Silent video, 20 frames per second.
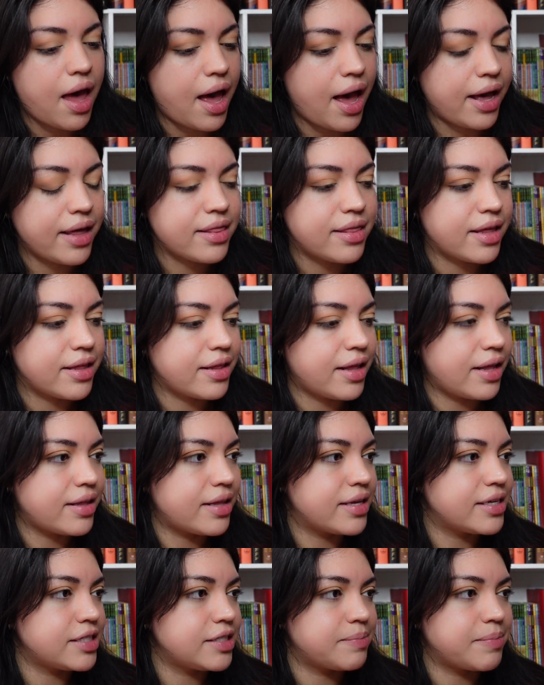I think that
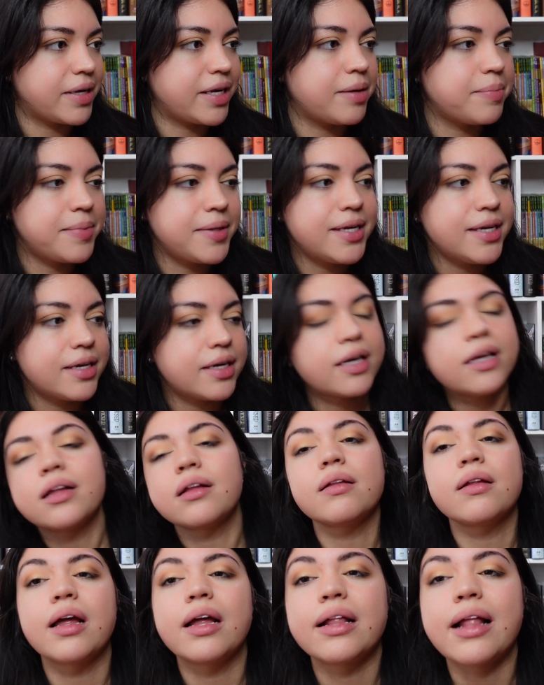this makeup look,
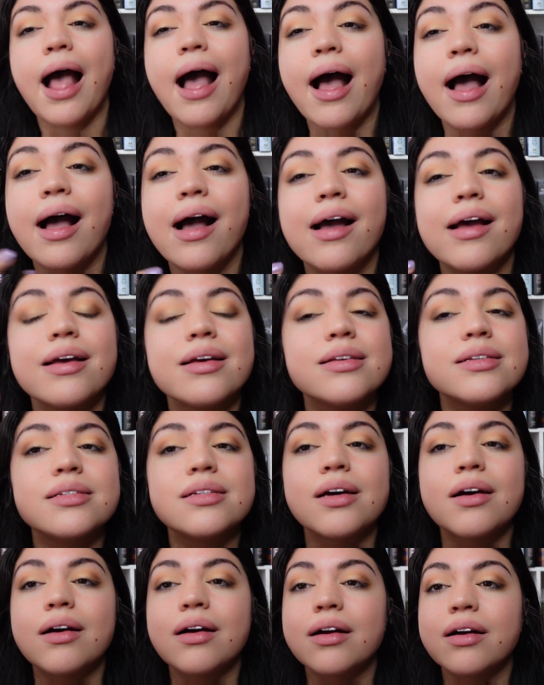like the eyes
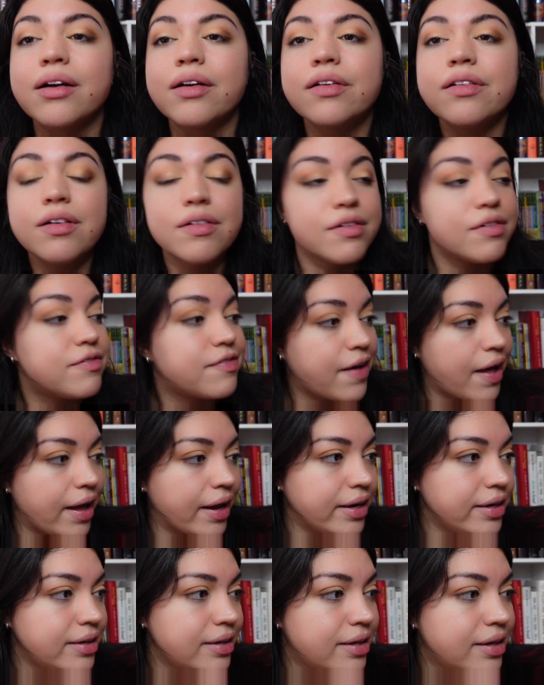are
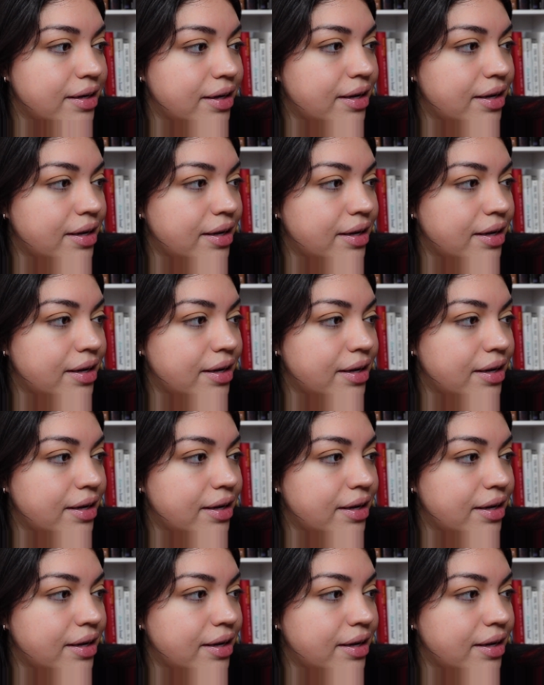fine.